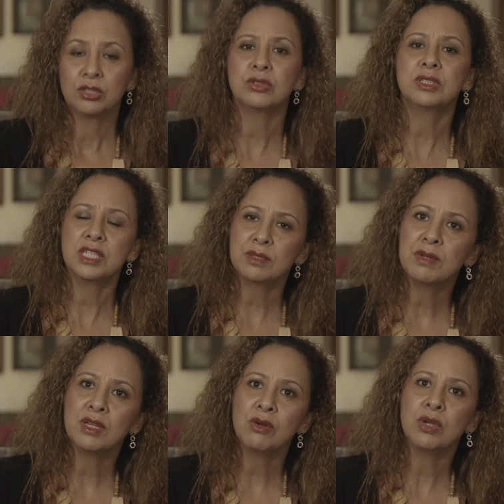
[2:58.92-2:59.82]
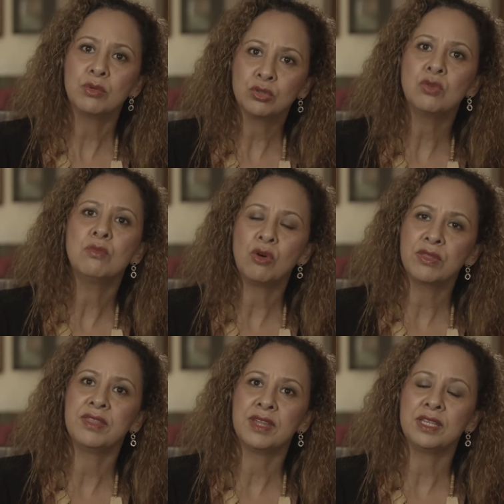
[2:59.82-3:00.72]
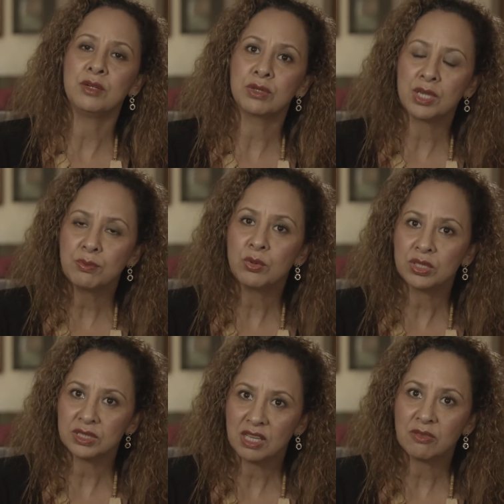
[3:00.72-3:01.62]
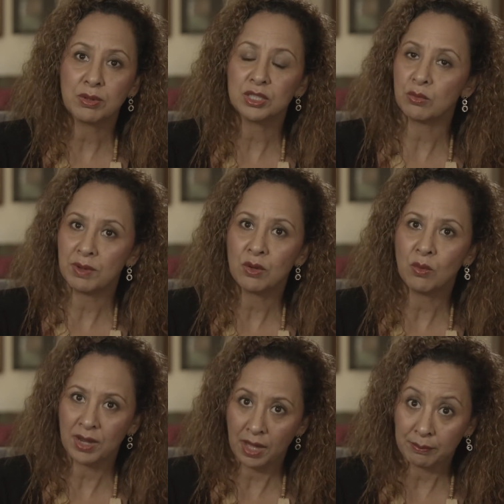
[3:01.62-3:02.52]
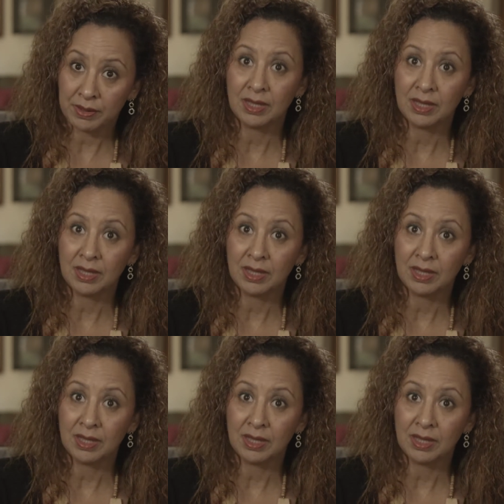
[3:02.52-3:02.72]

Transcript: So she said to me, No, he will do more than that. He will keep you in a safe place no matter what happened.